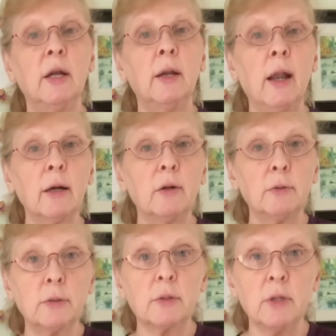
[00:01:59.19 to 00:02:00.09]

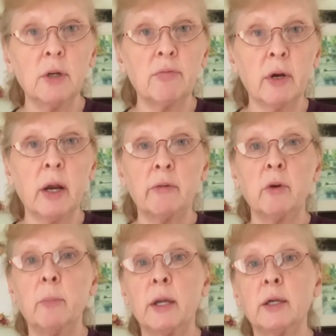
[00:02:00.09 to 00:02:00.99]
knuckles are different.
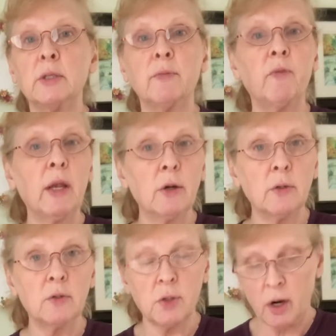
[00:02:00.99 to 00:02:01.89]
Everybody's
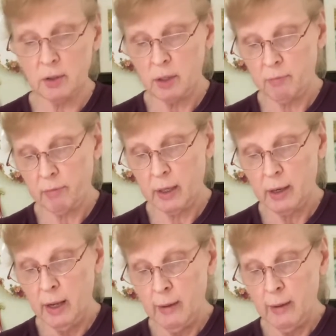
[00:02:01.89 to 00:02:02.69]
fingers are different.